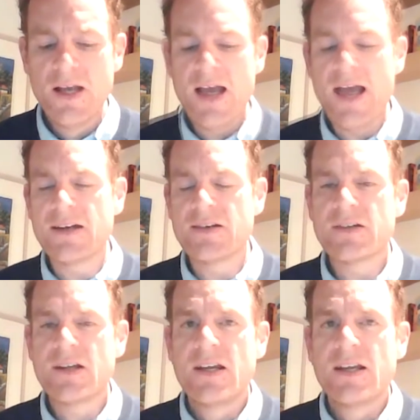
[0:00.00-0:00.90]
and
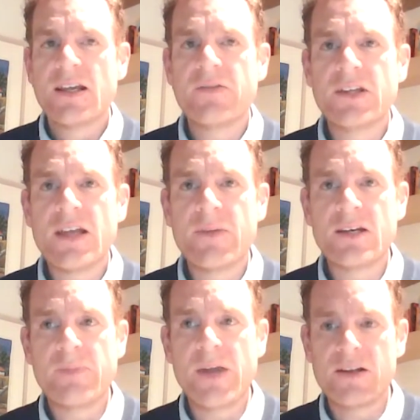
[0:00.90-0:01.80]
giving them
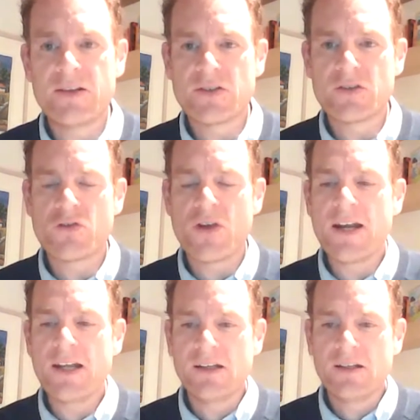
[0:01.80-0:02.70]
independence and
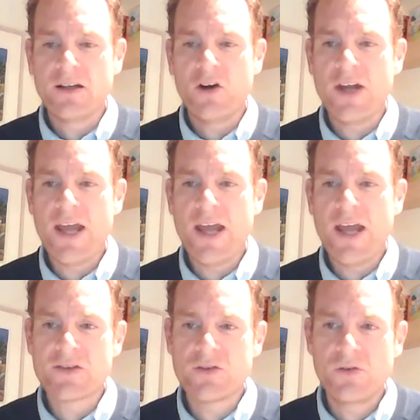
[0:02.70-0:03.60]
training on how
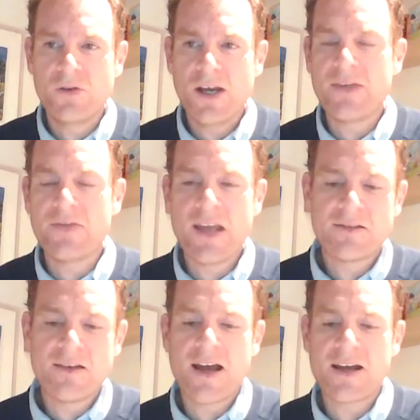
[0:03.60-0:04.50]
to get that
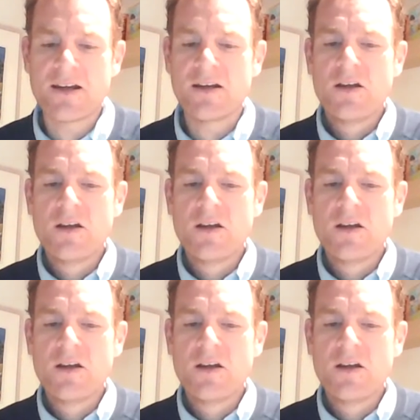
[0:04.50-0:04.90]
data,